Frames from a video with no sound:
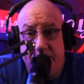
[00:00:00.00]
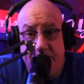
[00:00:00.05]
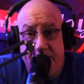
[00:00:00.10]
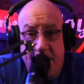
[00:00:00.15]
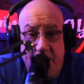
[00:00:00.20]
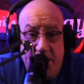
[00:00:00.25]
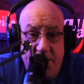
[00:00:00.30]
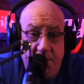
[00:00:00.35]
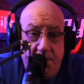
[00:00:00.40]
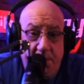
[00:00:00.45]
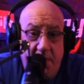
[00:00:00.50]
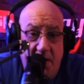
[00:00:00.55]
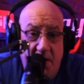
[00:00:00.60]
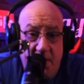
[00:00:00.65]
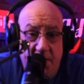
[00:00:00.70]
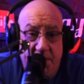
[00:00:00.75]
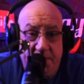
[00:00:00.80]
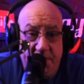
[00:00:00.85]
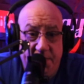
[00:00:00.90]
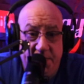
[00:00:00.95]
these
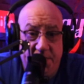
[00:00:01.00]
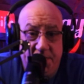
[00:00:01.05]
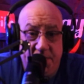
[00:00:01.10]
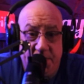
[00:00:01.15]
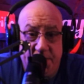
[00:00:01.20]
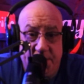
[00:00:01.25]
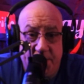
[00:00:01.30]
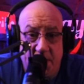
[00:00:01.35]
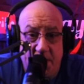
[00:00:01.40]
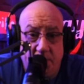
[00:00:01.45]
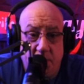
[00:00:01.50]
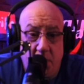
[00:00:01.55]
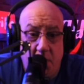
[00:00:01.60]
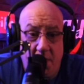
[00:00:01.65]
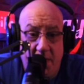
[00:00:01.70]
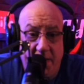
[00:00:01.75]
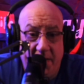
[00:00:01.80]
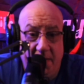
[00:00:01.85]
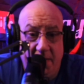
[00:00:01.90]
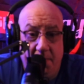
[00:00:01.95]
politicians I'm
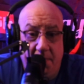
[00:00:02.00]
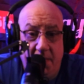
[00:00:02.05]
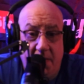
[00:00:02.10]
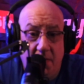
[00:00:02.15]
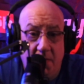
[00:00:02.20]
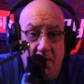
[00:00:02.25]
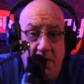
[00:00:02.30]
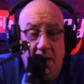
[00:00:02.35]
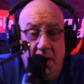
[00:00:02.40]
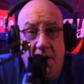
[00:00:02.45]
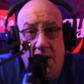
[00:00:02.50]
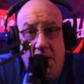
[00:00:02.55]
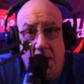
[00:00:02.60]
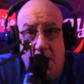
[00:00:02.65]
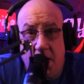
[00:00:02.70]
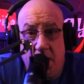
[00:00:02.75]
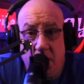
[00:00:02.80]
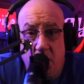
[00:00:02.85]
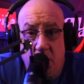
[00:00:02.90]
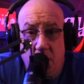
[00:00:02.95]
talking about
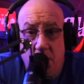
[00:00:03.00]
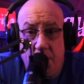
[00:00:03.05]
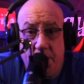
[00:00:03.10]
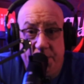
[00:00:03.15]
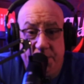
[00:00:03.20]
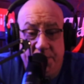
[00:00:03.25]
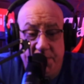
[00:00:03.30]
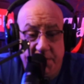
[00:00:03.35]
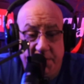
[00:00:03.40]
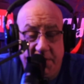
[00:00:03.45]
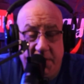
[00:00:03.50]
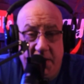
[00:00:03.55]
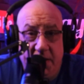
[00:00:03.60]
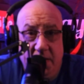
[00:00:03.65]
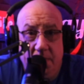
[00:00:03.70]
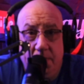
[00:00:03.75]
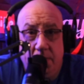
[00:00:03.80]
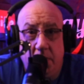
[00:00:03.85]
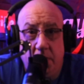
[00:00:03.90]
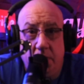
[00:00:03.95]
are the ones that the
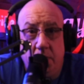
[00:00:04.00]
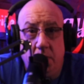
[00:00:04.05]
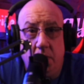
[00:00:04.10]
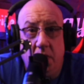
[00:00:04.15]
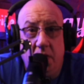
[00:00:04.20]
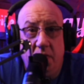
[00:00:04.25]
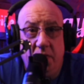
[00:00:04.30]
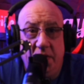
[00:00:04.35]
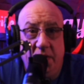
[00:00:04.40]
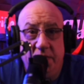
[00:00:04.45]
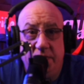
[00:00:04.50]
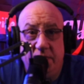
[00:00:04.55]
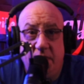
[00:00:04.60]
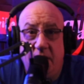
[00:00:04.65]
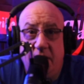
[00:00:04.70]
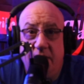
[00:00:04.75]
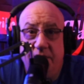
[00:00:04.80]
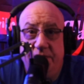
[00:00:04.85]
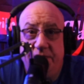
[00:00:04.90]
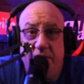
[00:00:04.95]
keyboard warriors
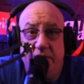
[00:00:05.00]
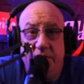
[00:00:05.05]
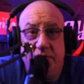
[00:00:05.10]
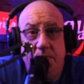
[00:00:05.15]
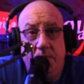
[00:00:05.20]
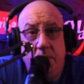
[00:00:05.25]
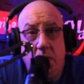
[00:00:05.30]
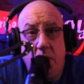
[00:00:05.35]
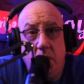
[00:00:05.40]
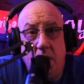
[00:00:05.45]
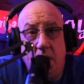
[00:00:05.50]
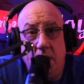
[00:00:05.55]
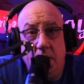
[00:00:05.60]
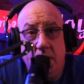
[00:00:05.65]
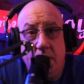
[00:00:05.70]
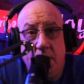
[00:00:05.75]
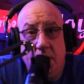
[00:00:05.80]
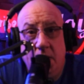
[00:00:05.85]
love to support,